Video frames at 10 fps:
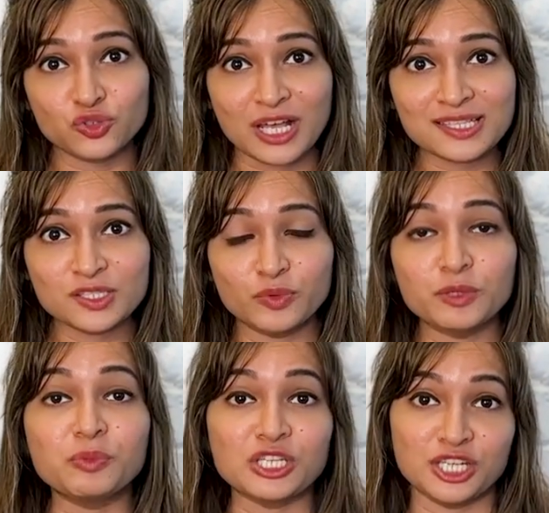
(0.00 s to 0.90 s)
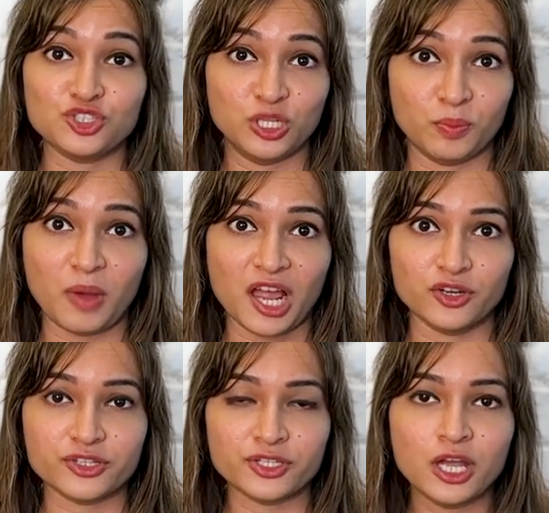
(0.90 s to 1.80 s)
trust with potential
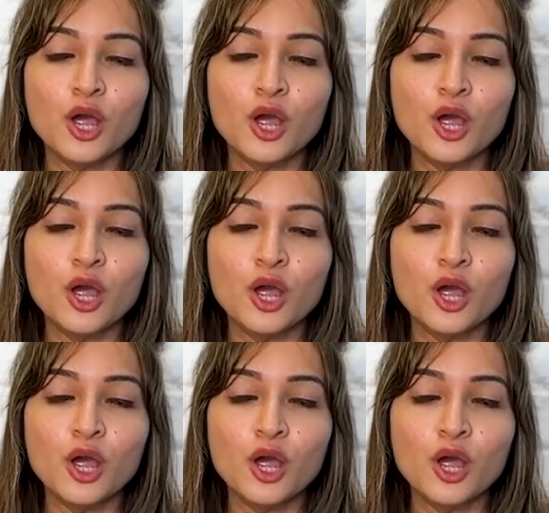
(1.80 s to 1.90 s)
buyers.